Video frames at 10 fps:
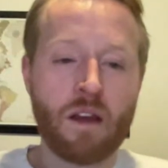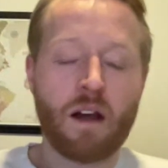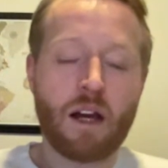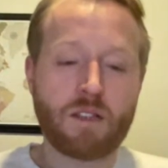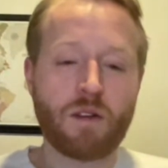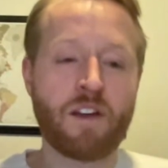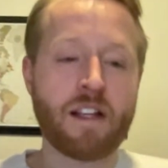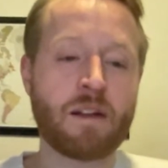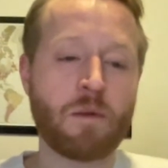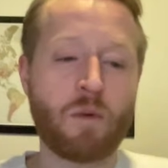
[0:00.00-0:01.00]
To
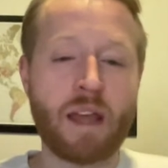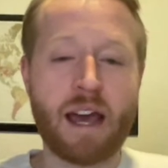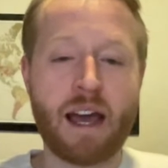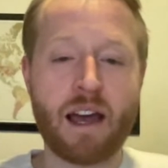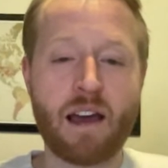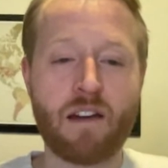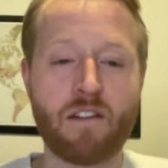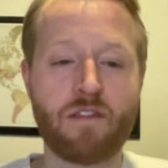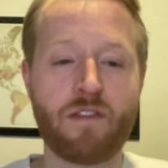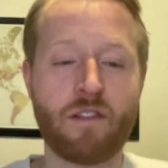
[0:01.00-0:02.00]
advanced number, we
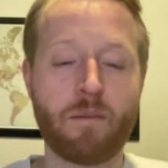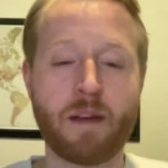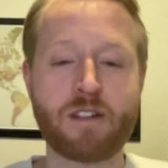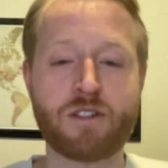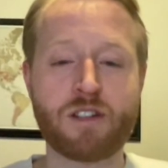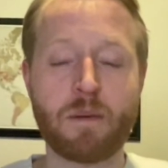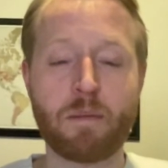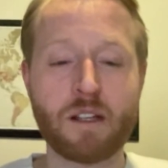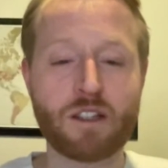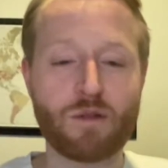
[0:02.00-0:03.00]
have Manchester City
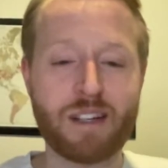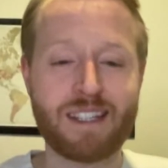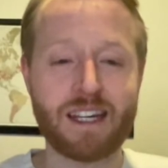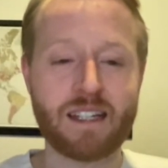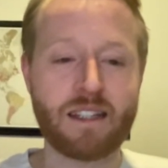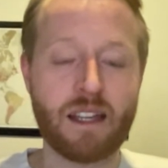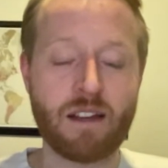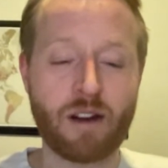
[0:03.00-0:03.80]
plus 360,